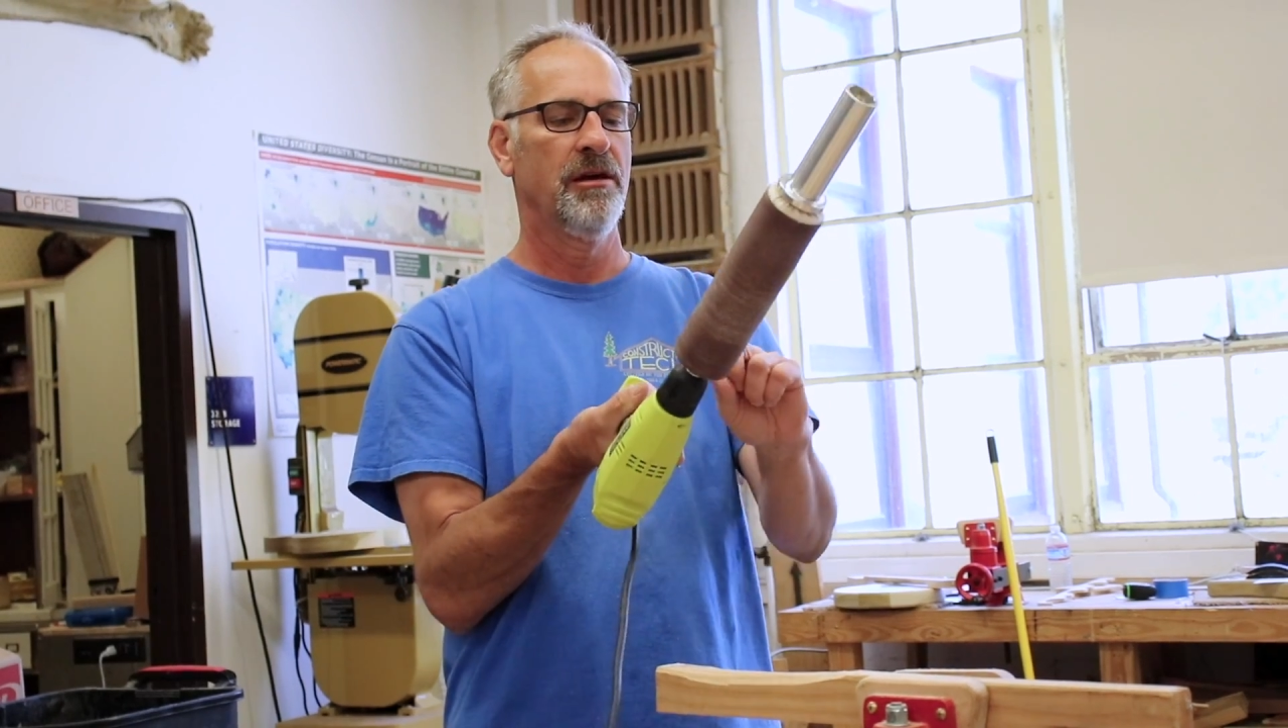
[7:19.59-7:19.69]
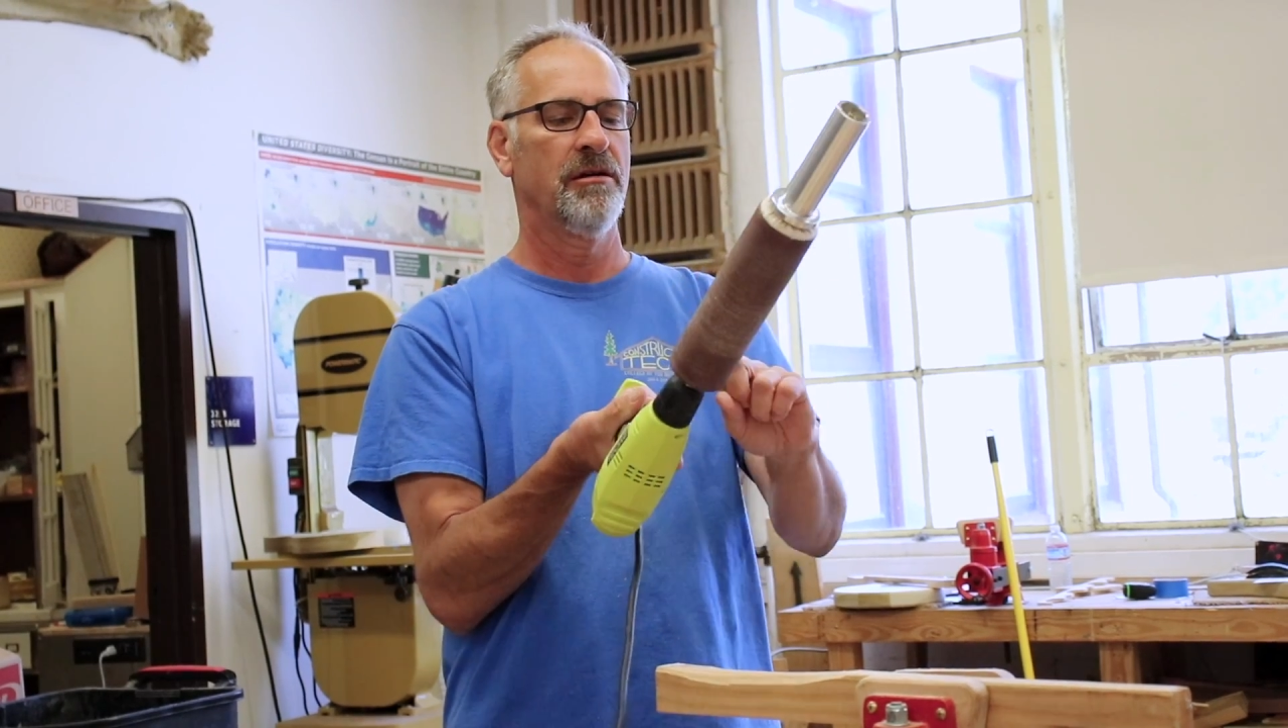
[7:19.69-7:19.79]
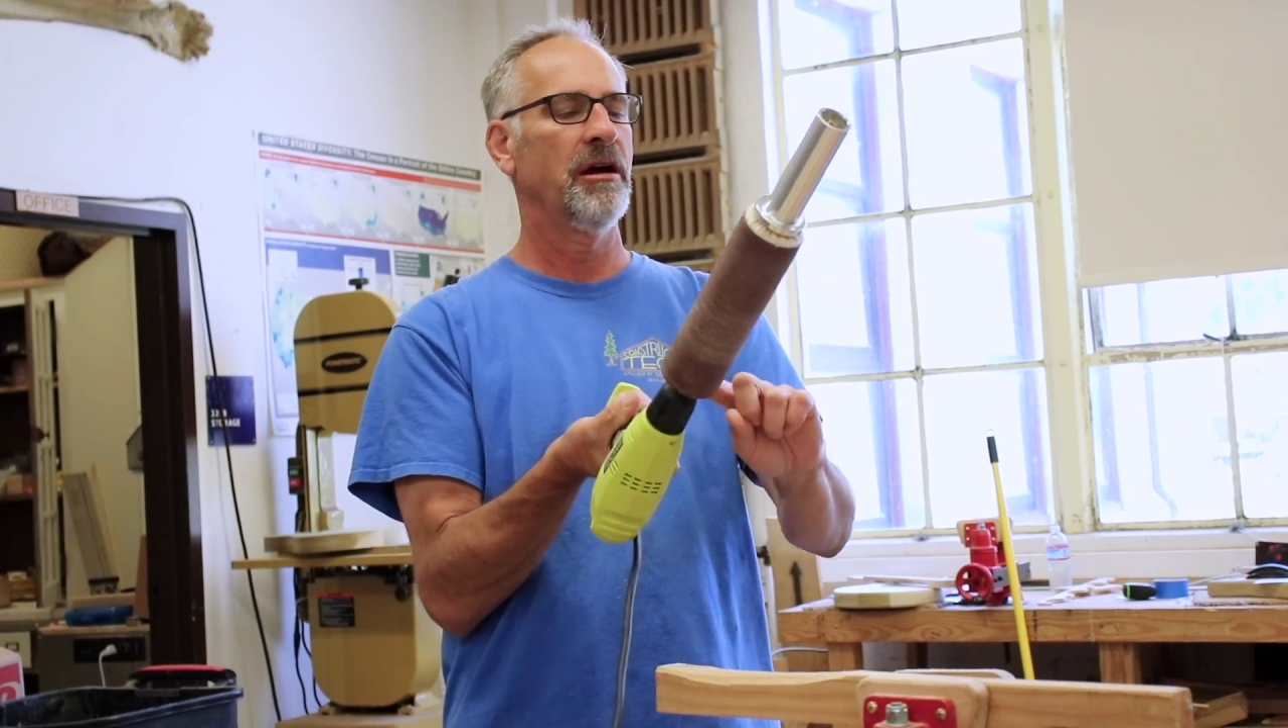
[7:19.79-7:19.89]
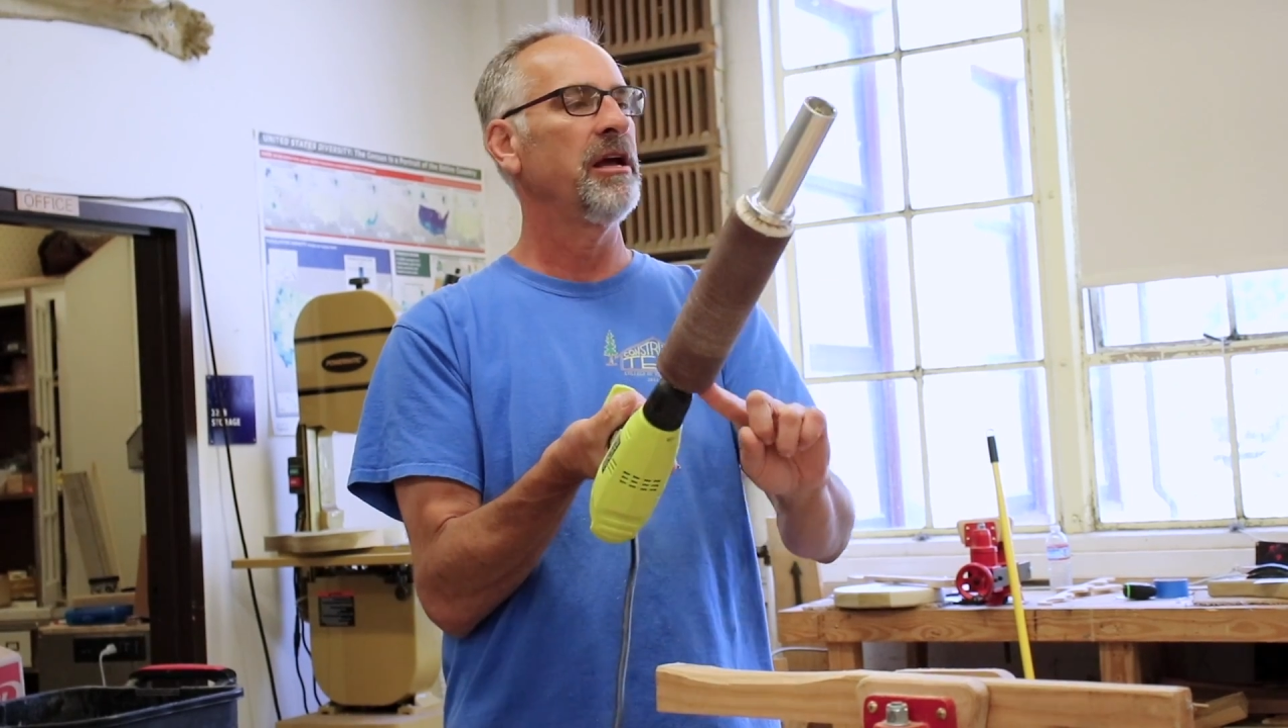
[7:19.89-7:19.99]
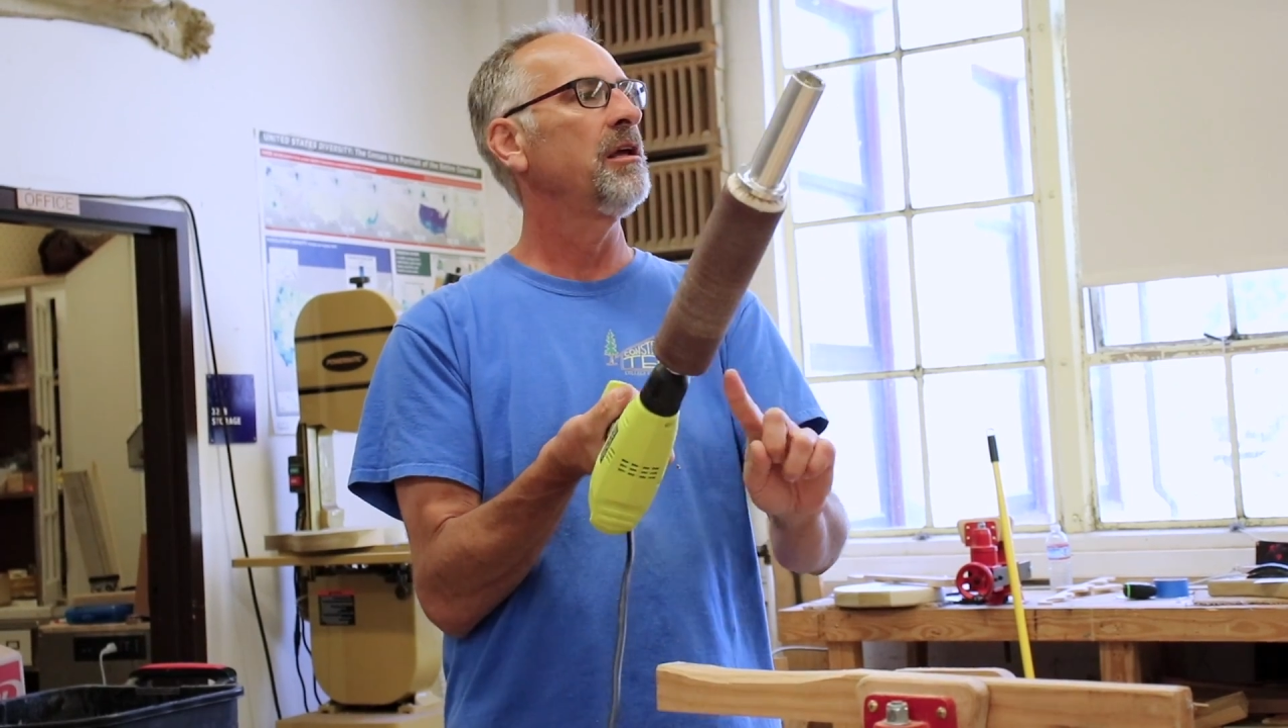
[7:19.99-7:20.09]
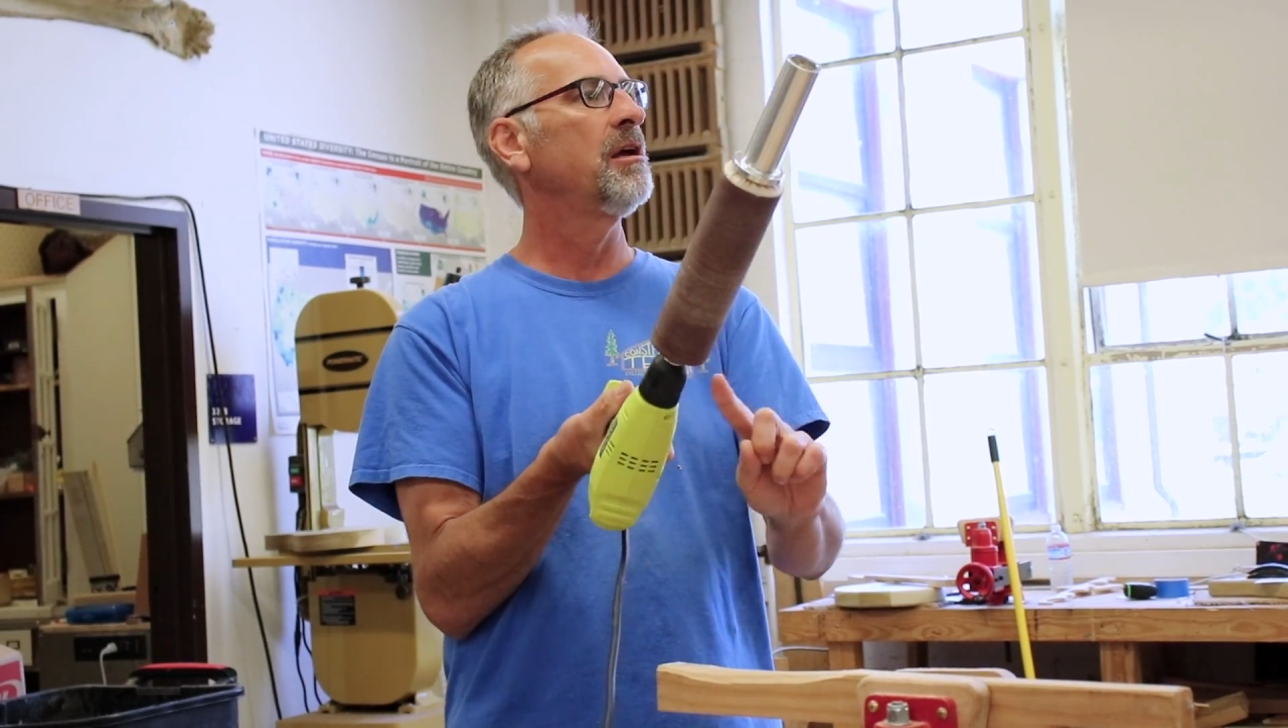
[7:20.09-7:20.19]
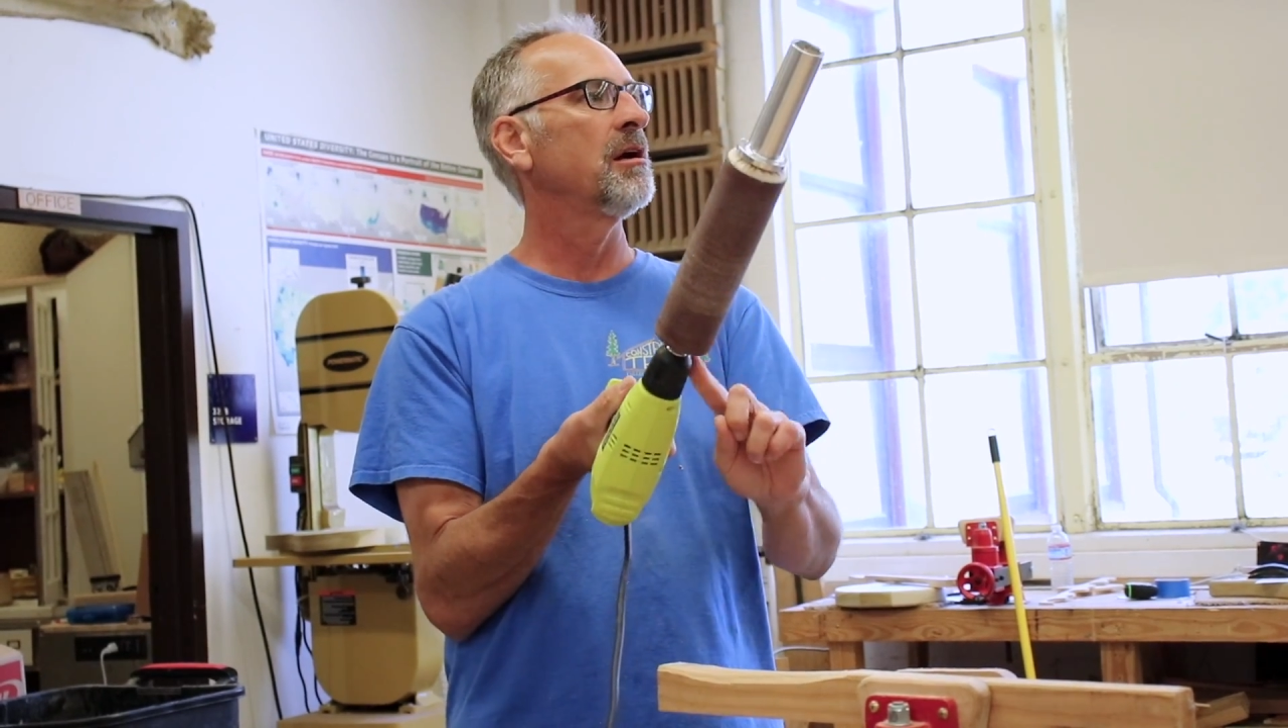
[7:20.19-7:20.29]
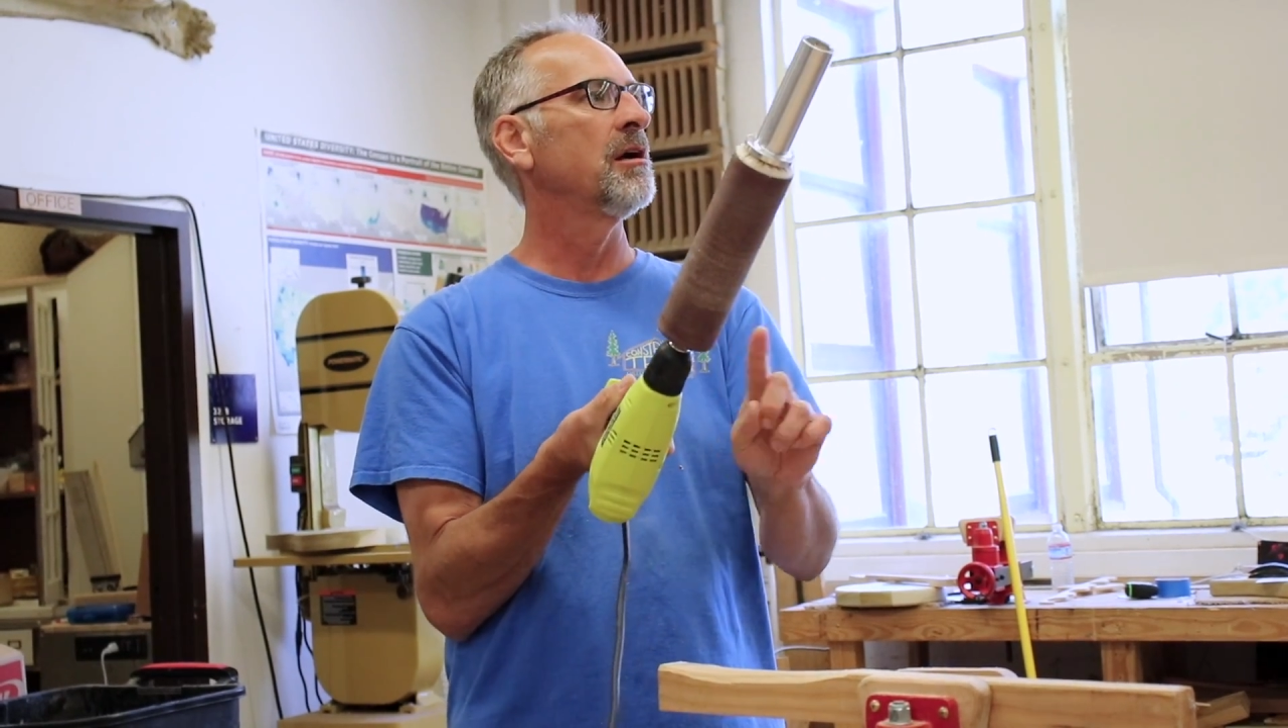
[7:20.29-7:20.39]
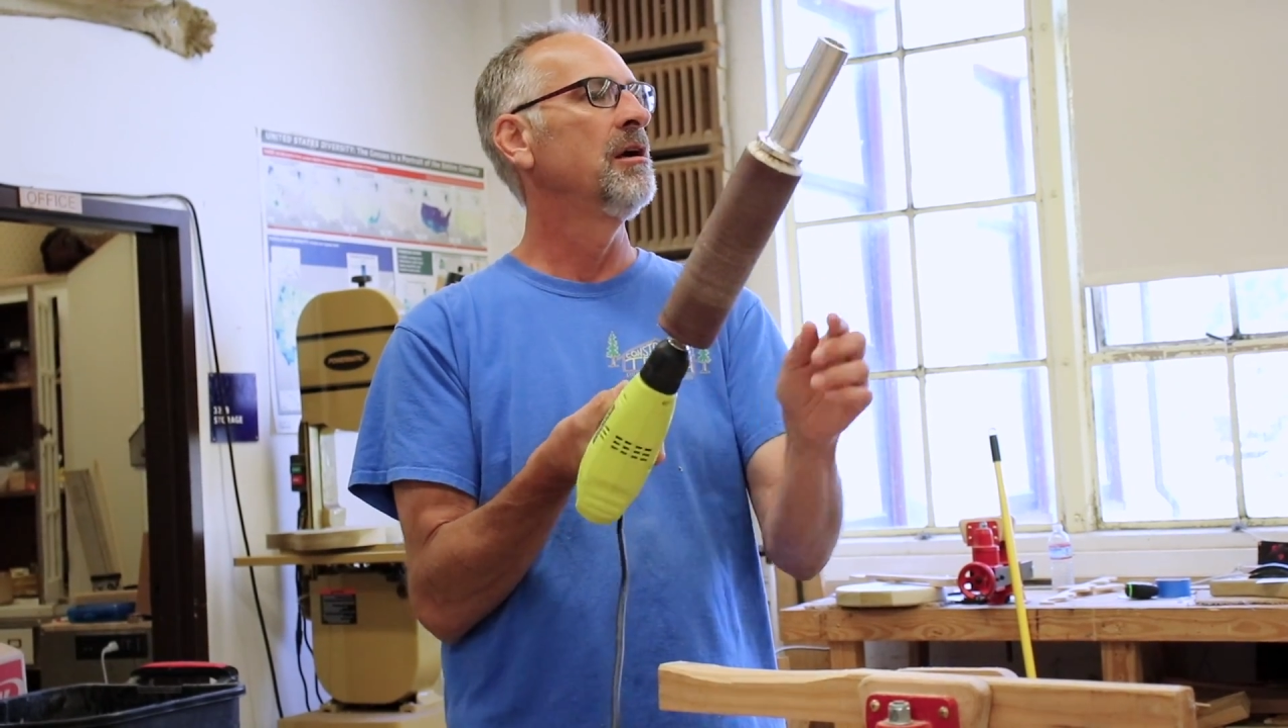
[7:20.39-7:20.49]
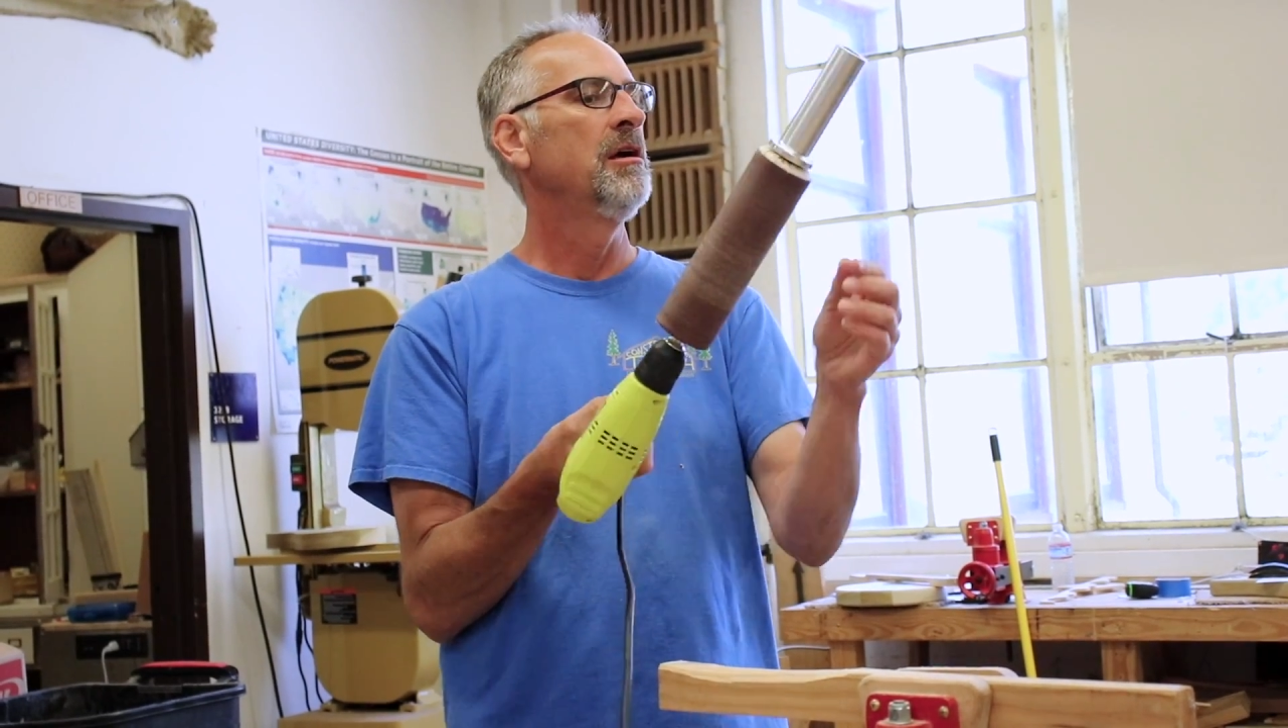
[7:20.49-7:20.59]
right
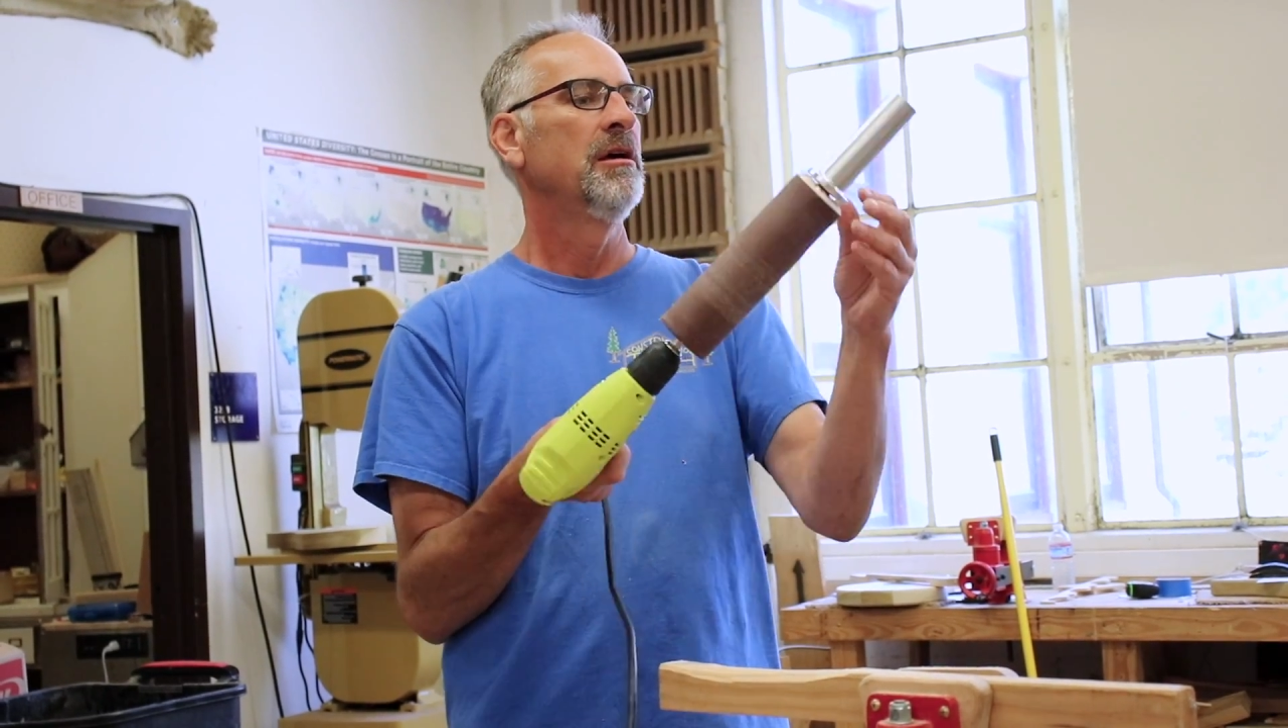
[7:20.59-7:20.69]
here,